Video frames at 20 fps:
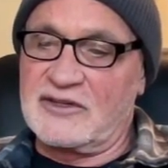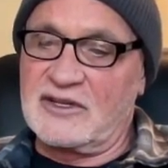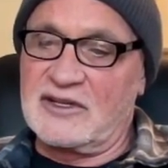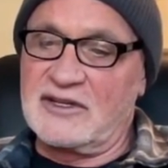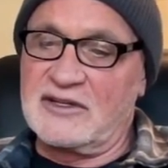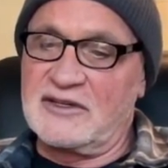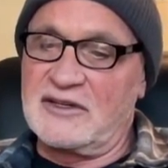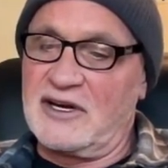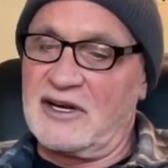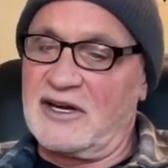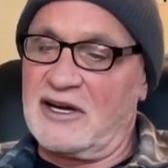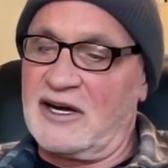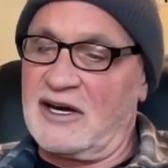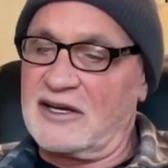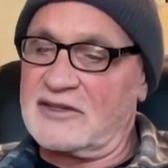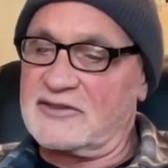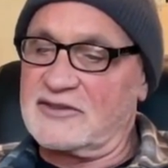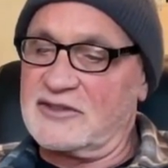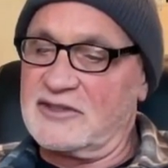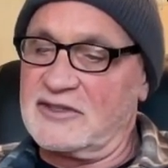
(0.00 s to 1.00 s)
an
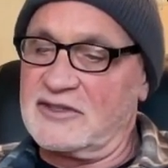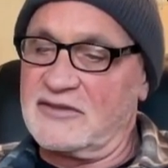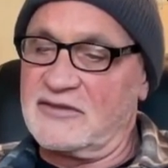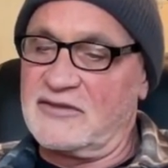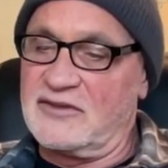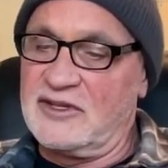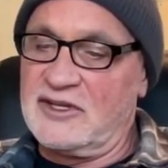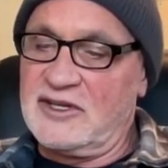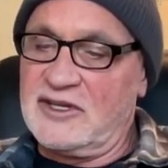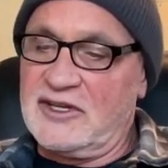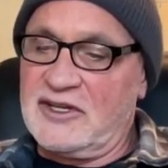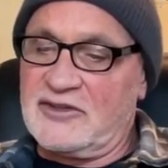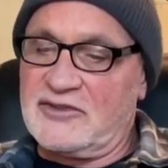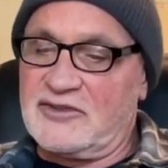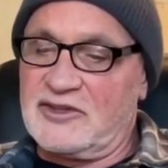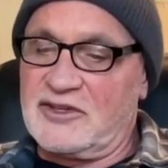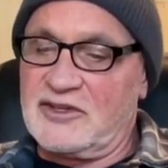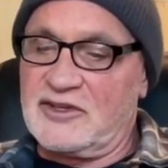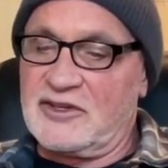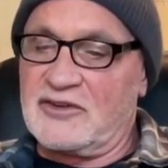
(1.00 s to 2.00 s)
octave,
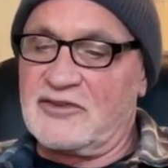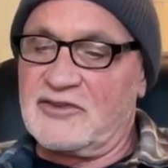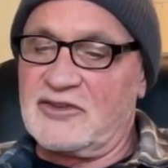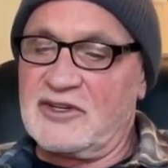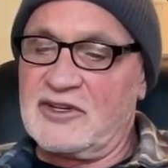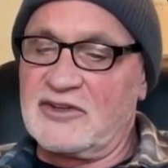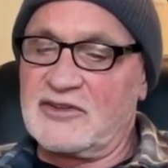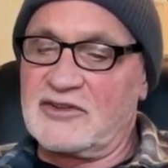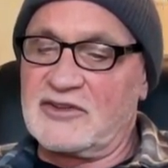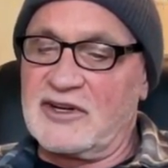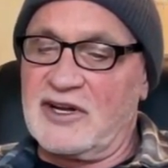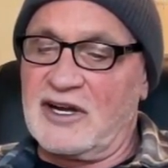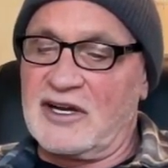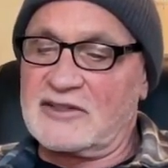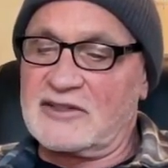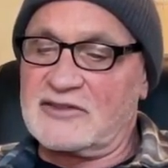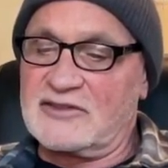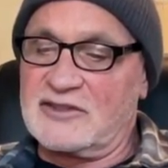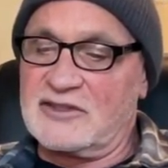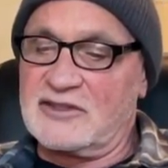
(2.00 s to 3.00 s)
G to G is an
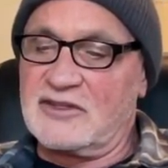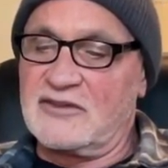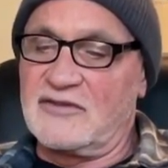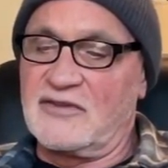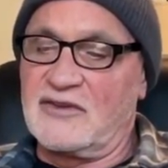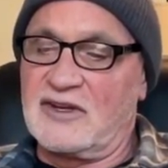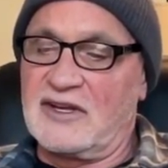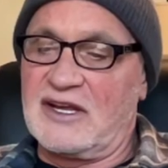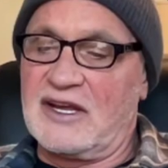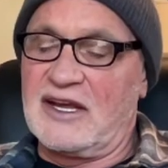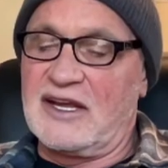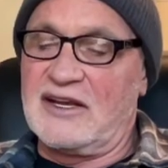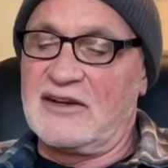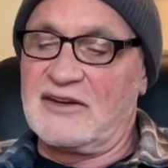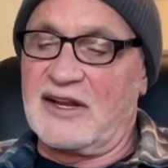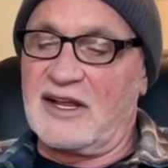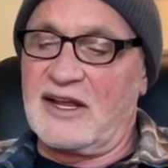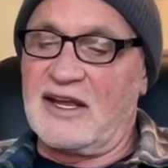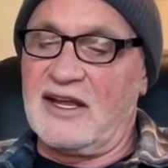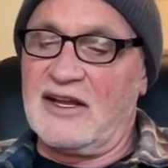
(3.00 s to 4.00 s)
octave, A to
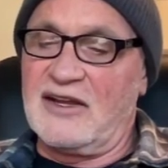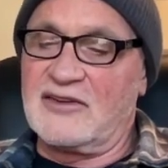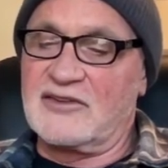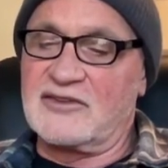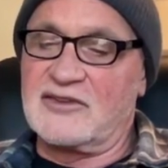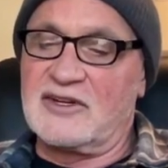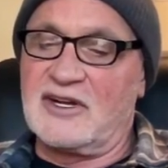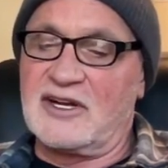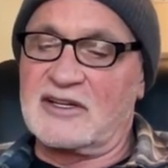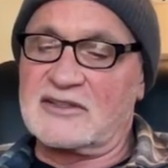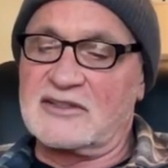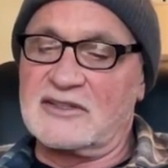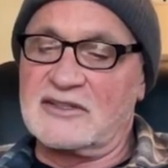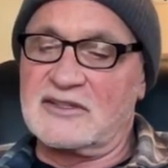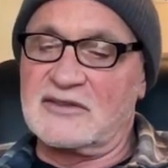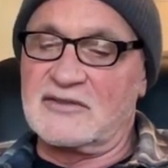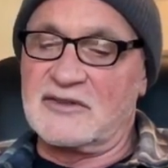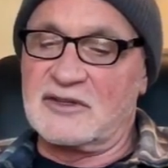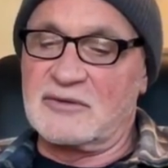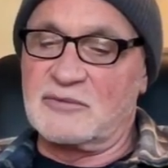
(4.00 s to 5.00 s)
A is an
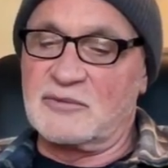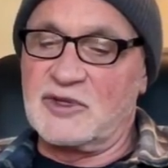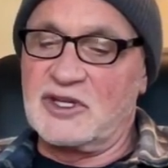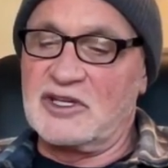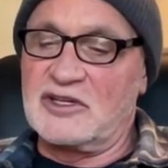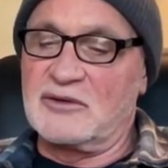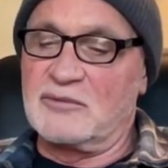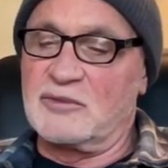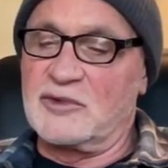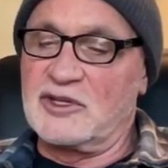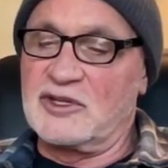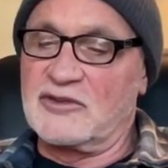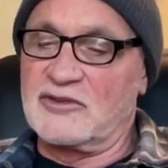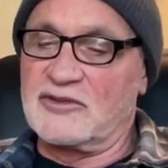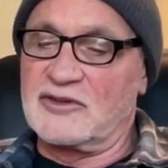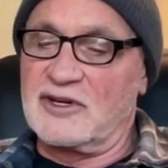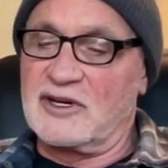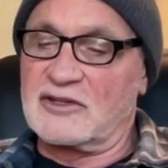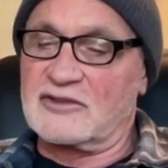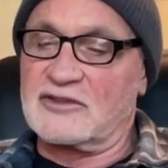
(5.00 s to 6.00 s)
octave, and B to B is
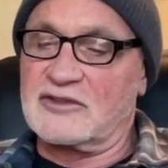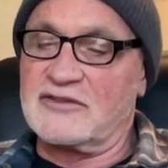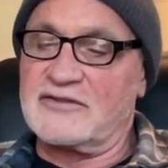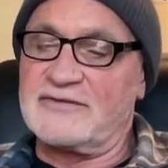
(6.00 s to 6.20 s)
an octave.